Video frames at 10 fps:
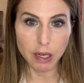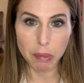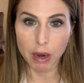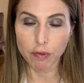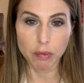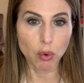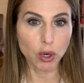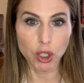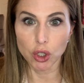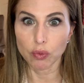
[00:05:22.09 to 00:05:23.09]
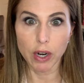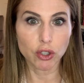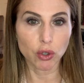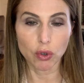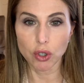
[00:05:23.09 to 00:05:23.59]
to pay for mortgage or
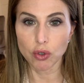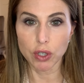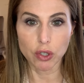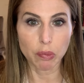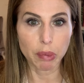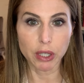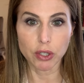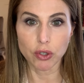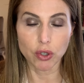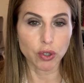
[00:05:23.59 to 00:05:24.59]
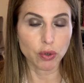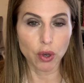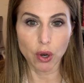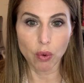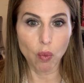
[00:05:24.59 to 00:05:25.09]
rent or groceries or bills or,
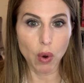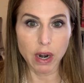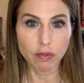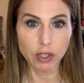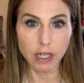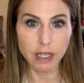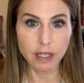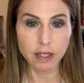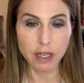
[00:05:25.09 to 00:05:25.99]
whatever it is.